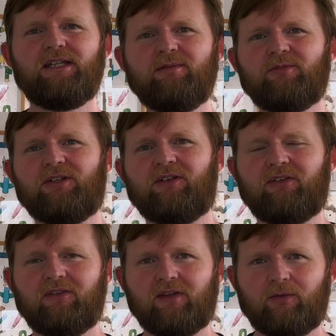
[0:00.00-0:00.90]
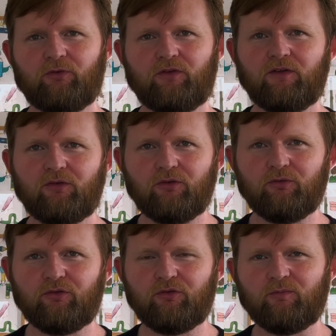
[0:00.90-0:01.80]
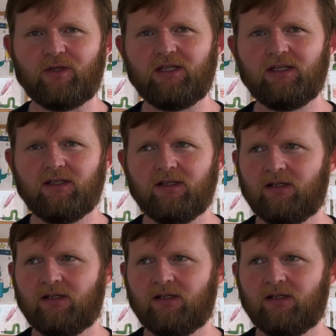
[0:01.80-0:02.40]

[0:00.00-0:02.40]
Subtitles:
Demons that was introduced to me,